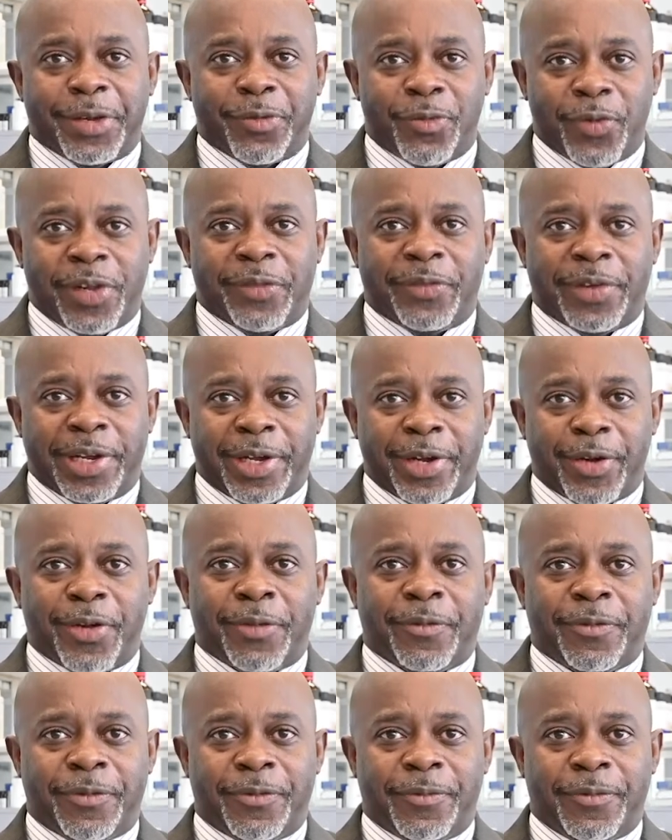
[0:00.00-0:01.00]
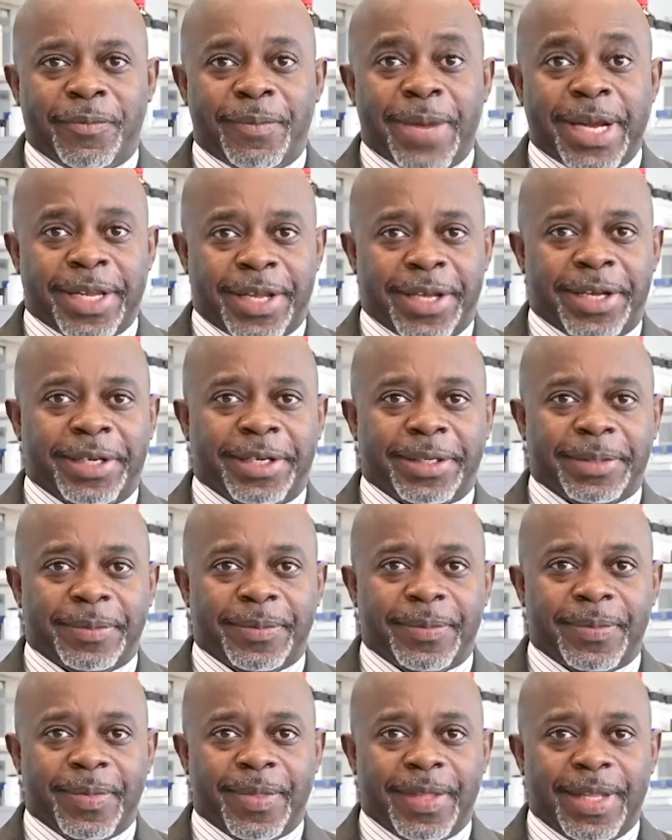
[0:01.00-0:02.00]
and welfare of mankind.
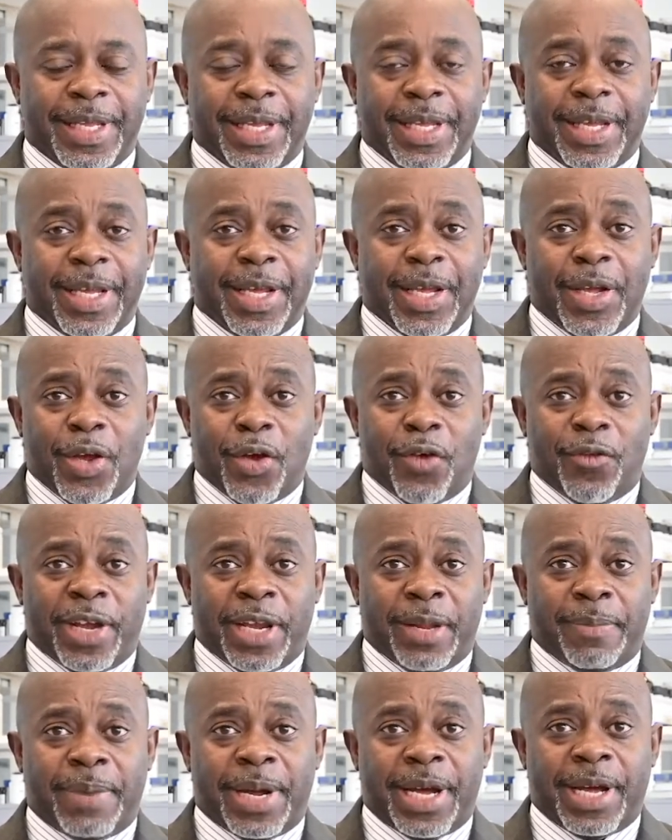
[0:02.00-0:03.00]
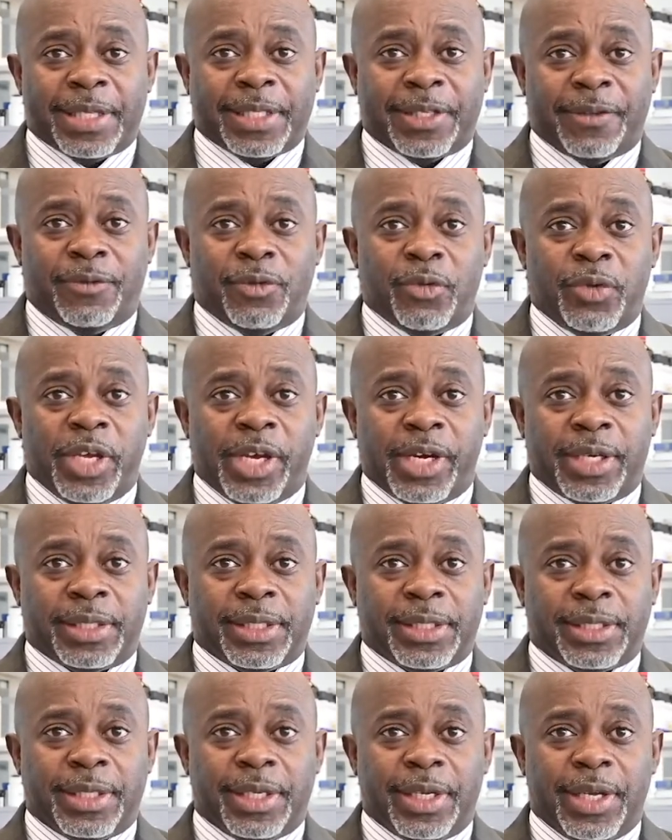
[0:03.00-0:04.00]
Over the past few
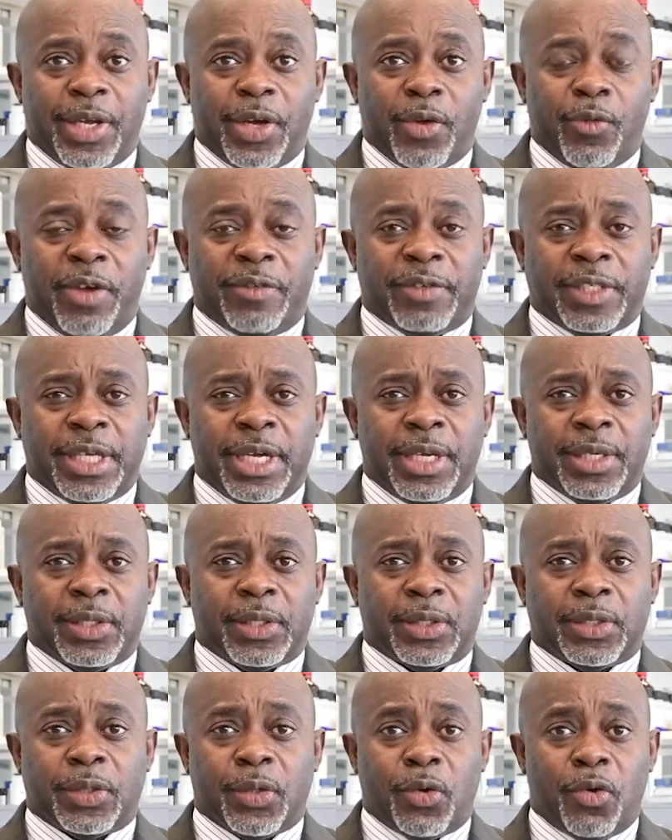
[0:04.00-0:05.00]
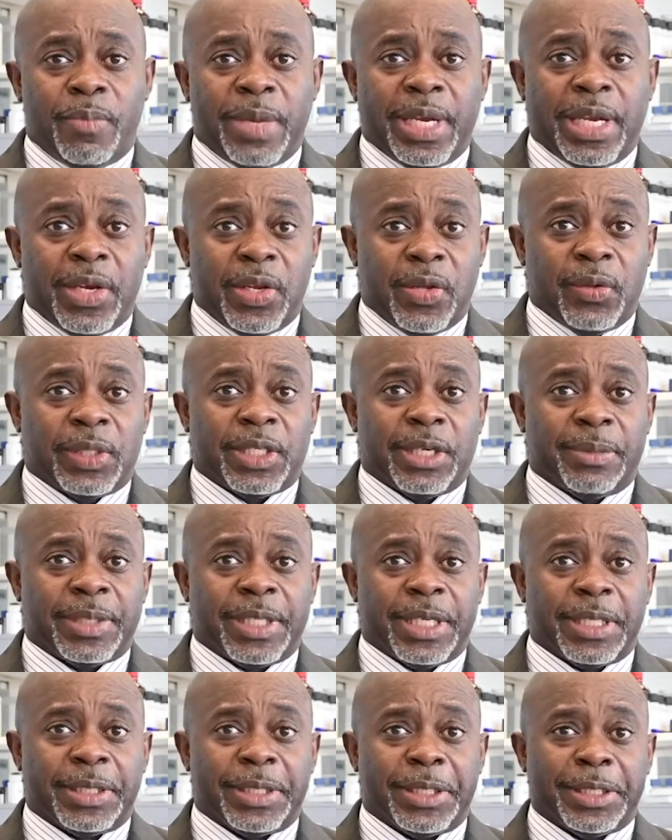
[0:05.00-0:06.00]
years, we've seen so many new
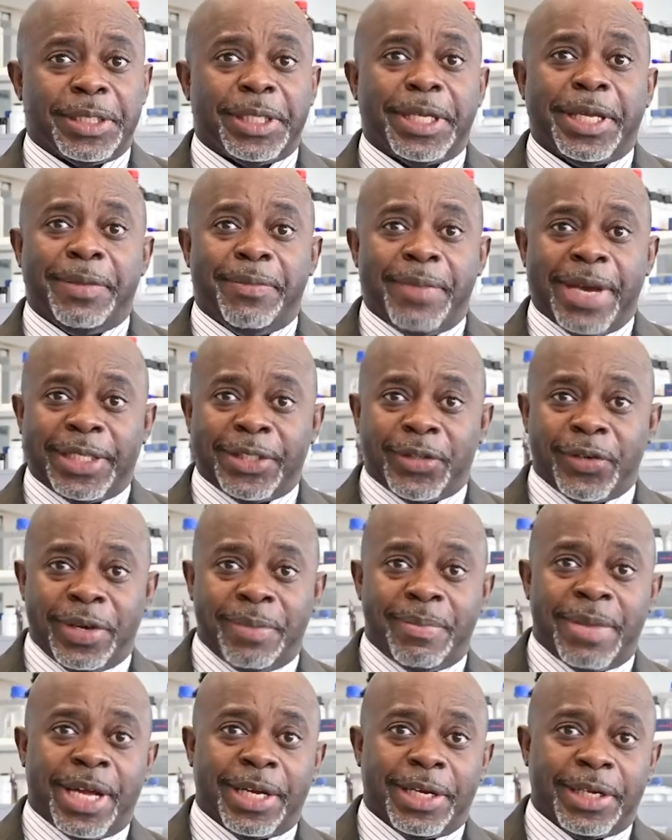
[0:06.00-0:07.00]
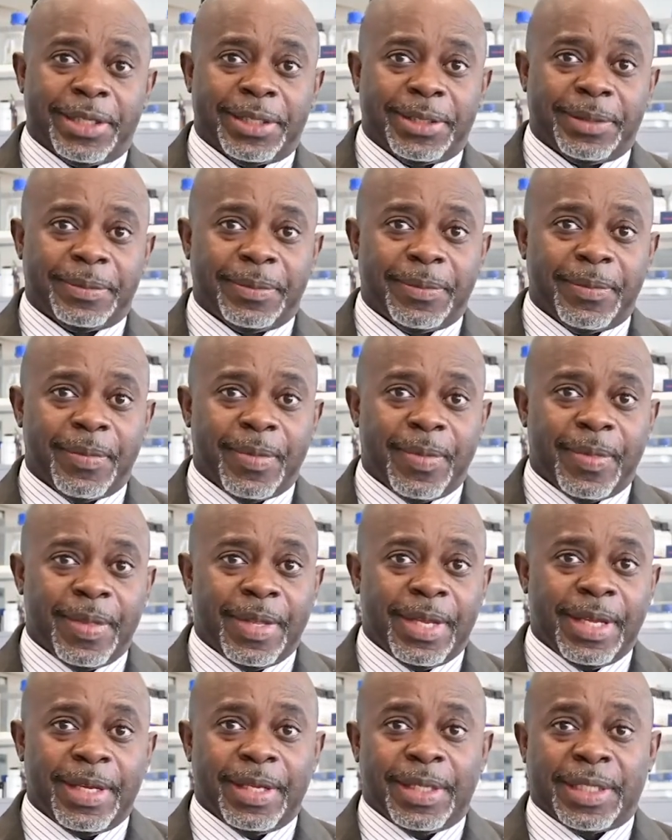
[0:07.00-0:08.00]
substances emerging on the market.
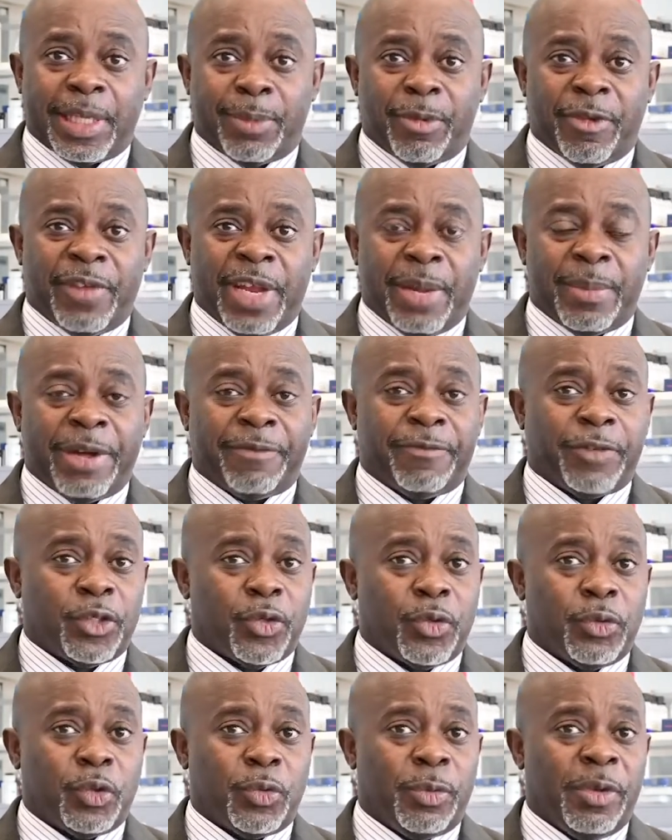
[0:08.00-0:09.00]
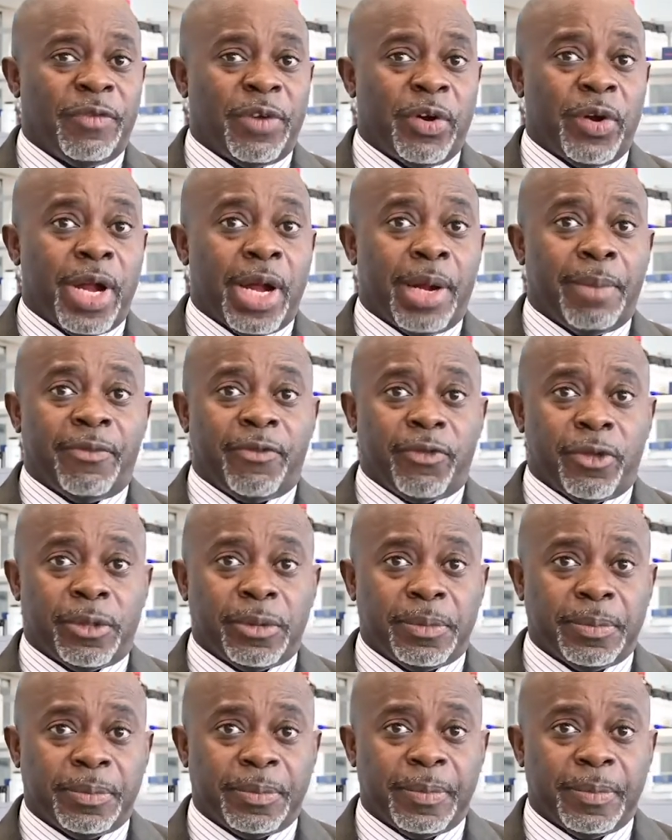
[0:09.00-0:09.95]
Some of them have shown to be very harmful,